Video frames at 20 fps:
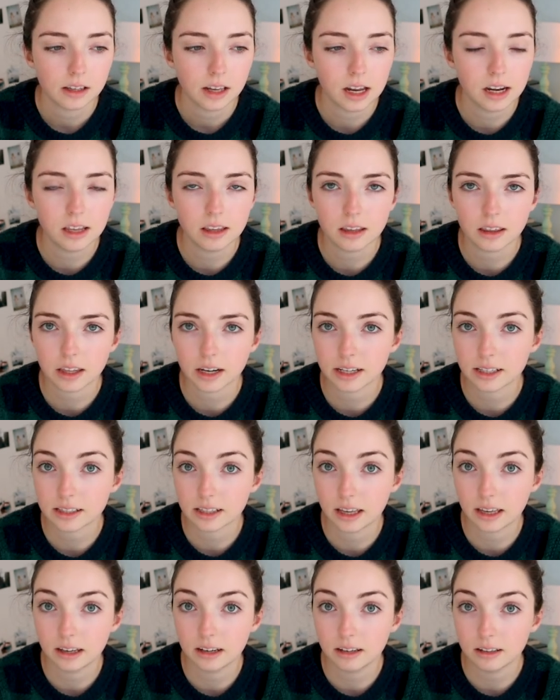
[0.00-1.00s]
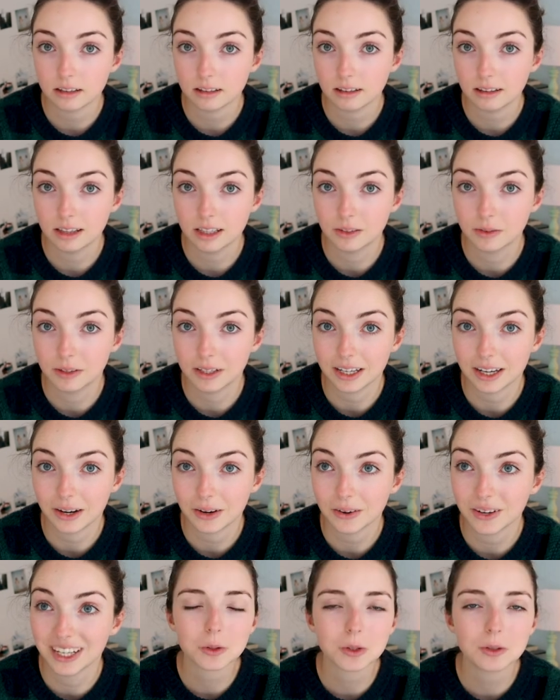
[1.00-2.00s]
anything that I said in this
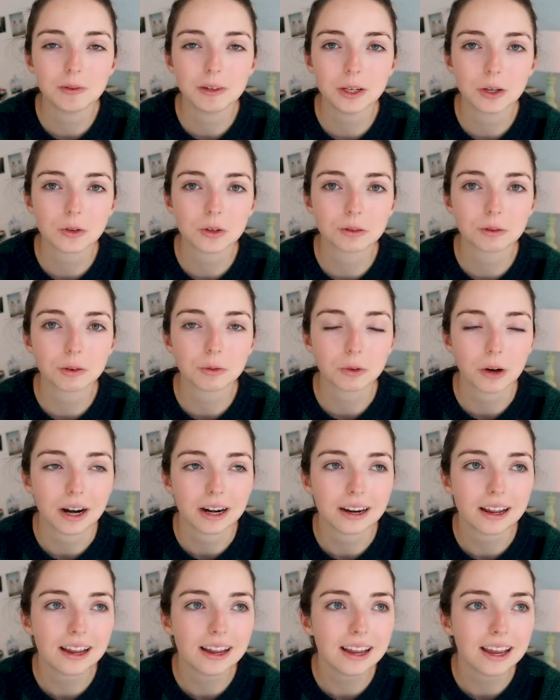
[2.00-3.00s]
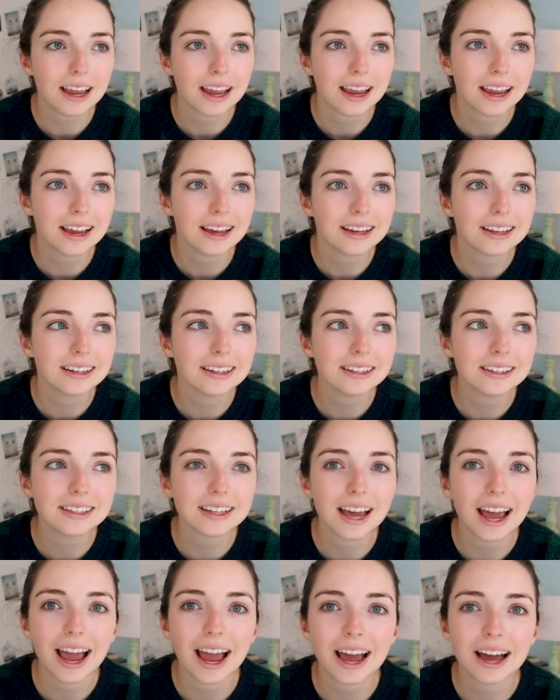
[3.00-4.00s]
video. I post new videos every Friday and
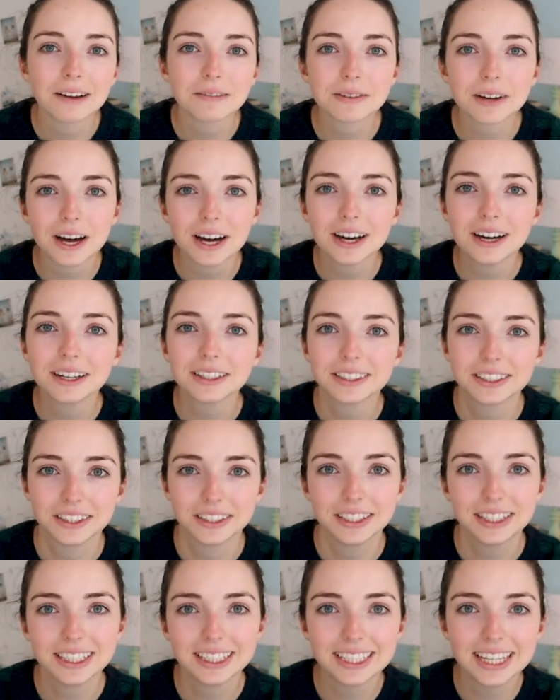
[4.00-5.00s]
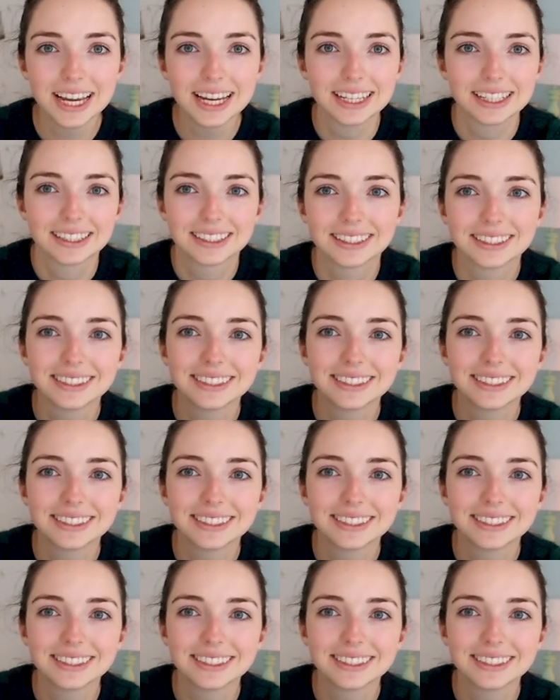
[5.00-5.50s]
have a good day.